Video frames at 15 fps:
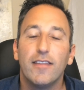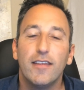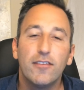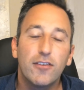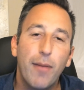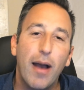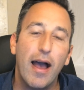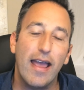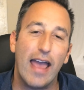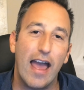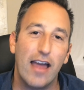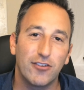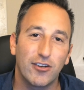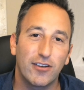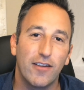These are my
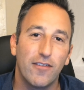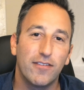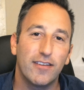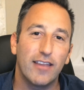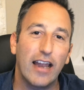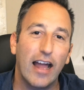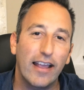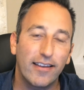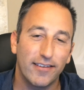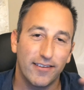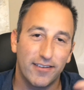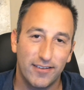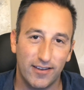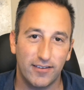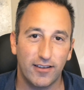adjectives that I
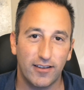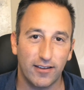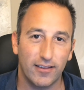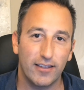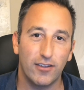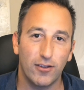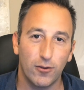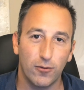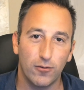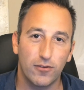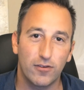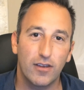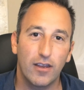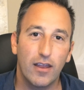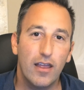consistently
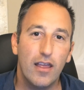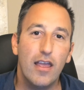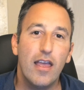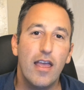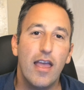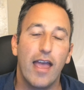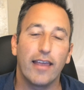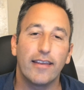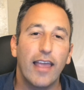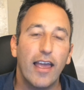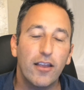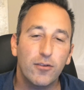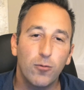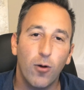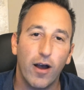used. And
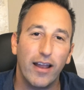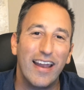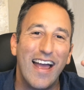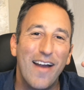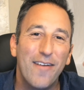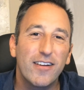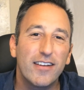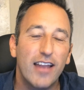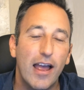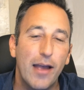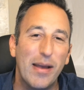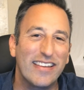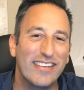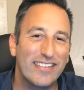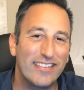guess what? Every
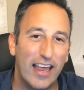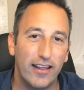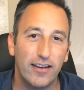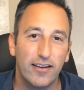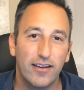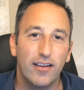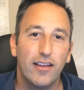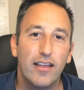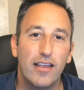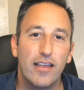time I said it,